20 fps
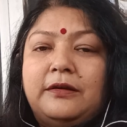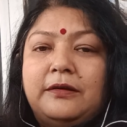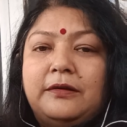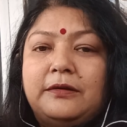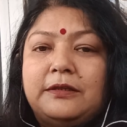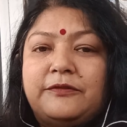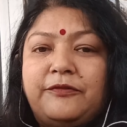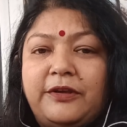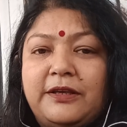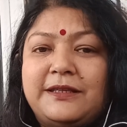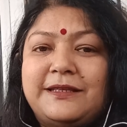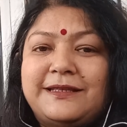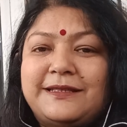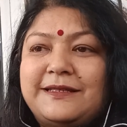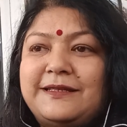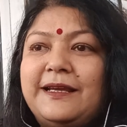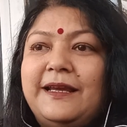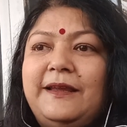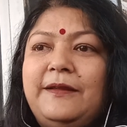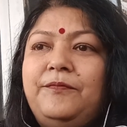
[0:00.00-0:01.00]
fixed
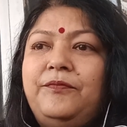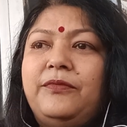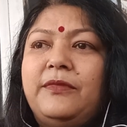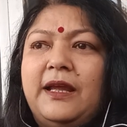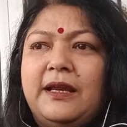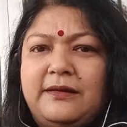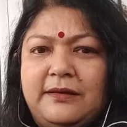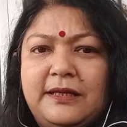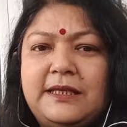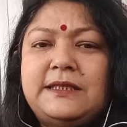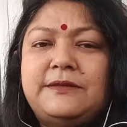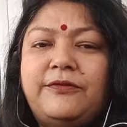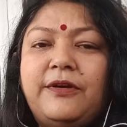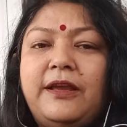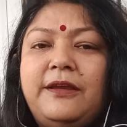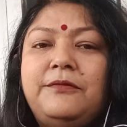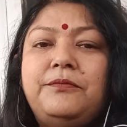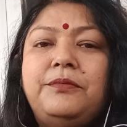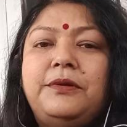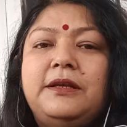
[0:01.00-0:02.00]
time, at least
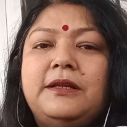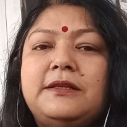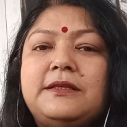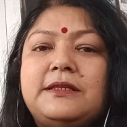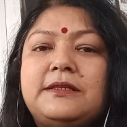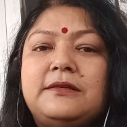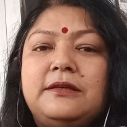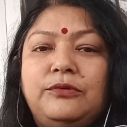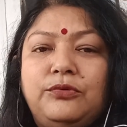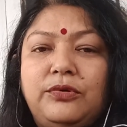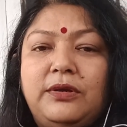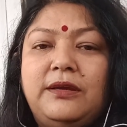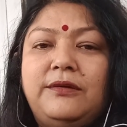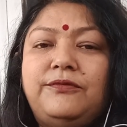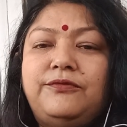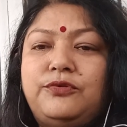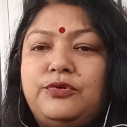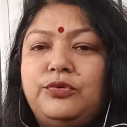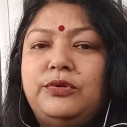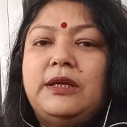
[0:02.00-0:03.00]
5 minutes you
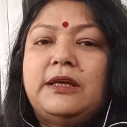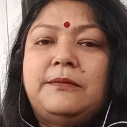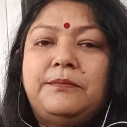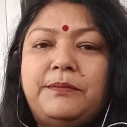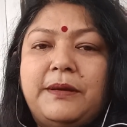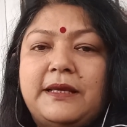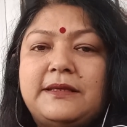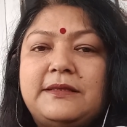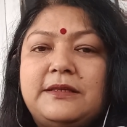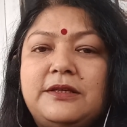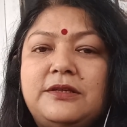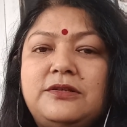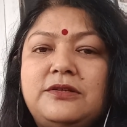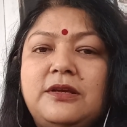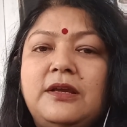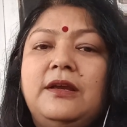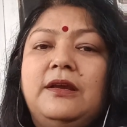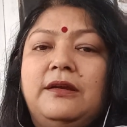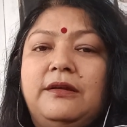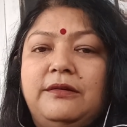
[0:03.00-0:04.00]
give to that passage,
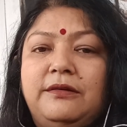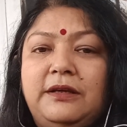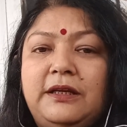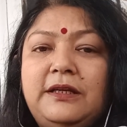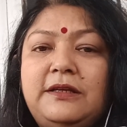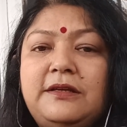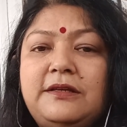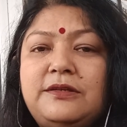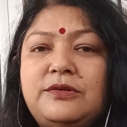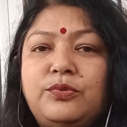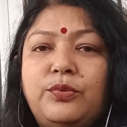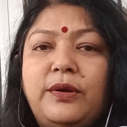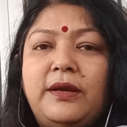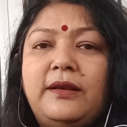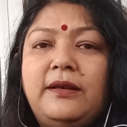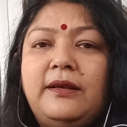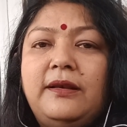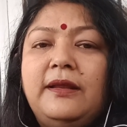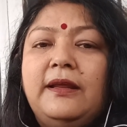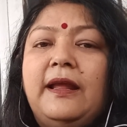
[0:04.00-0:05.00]
read it
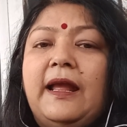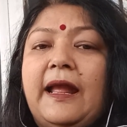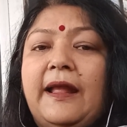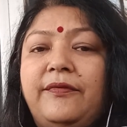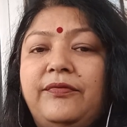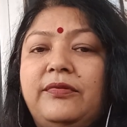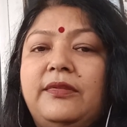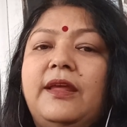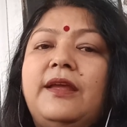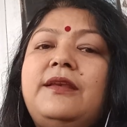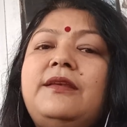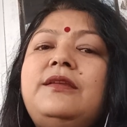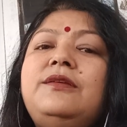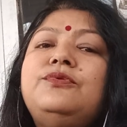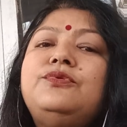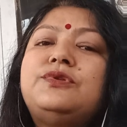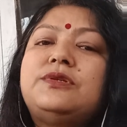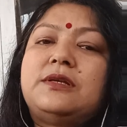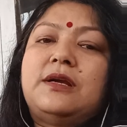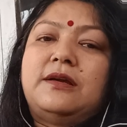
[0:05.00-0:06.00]
well, and then you
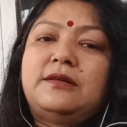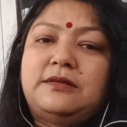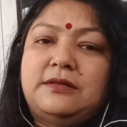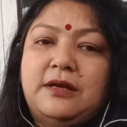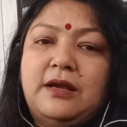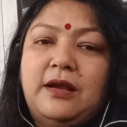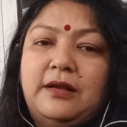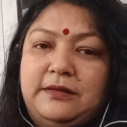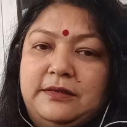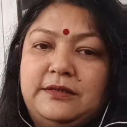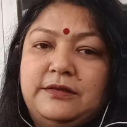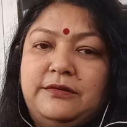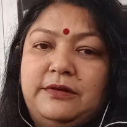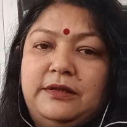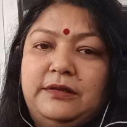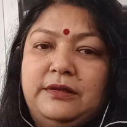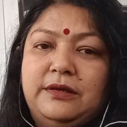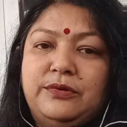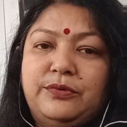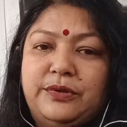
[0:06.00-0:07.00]
start
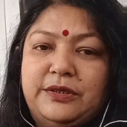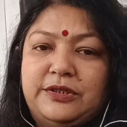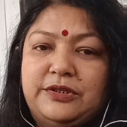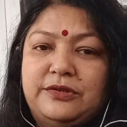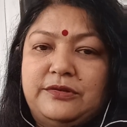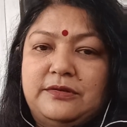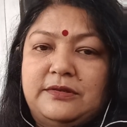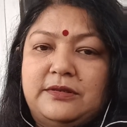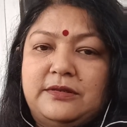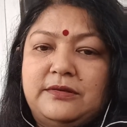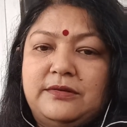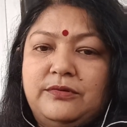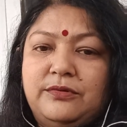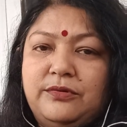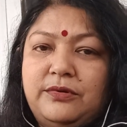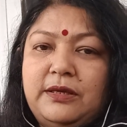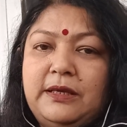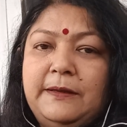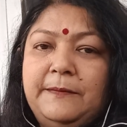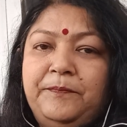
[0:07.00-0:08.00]
answering the questions.
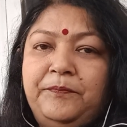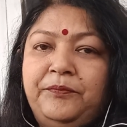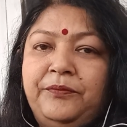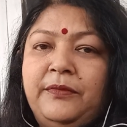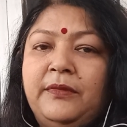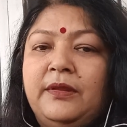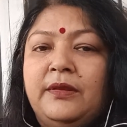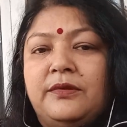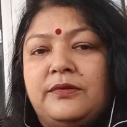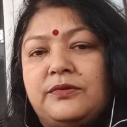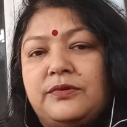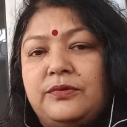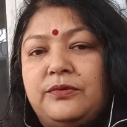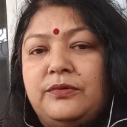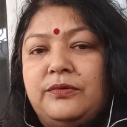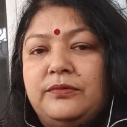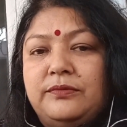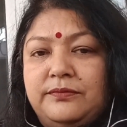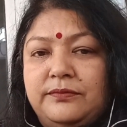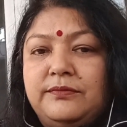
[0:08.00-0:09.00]
Okay,
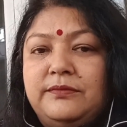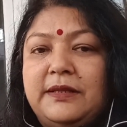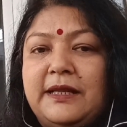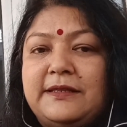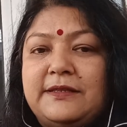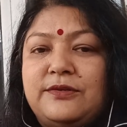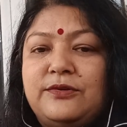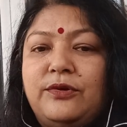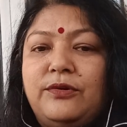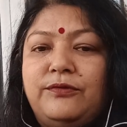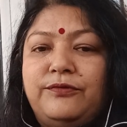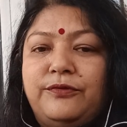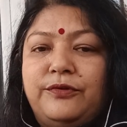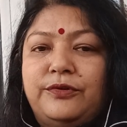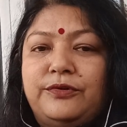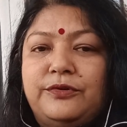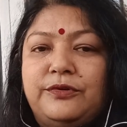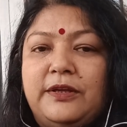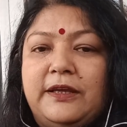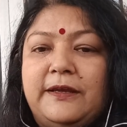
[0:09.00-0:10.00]
so that's all for
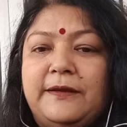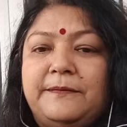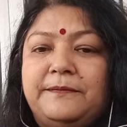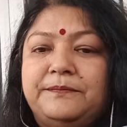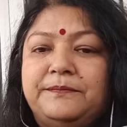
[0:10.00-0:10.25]
today.